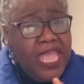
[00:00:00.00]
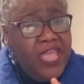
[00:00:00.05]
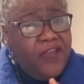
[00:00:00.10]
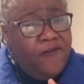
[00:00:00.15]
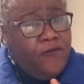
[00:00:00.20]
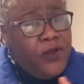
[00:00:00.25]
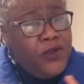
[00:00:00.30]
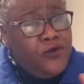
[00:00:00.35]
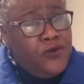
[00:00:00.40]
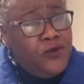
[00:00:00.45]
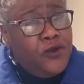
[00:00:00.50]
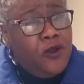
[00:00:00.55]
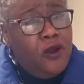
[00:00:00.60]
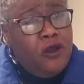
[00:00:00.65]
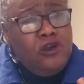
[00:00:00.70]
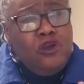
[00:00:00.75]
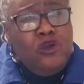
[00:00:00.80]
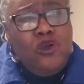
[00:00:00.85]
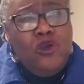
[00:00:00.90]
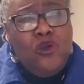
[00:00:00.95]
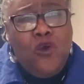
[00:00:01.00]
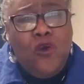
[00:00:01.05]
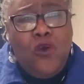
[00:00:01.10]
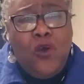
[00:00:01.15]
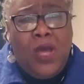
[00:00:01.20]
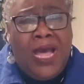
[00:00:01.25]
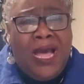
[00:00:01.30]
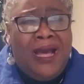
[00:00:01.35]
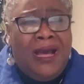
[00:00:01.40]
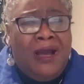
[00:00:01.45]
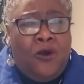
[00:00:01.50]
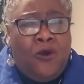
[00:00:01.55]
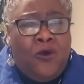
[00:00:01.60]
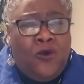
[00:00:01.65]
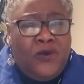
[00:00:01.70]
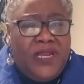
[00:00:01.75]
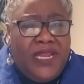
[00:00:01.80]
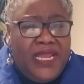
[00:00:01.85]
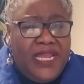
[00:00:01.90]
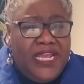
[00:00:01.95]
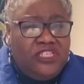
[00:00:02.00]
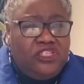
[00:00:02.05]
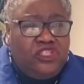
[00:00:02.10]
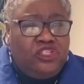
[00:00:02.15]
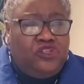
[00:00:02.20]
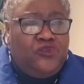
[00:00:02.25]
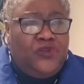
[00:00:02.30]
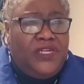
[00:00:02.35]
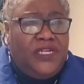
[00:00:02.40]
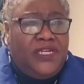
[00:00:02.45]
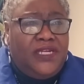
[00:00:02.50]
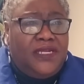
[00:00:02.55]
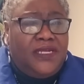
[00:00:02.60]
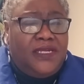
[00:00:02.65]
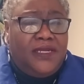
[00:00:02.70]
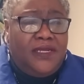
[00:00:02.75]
If we do not know our own history,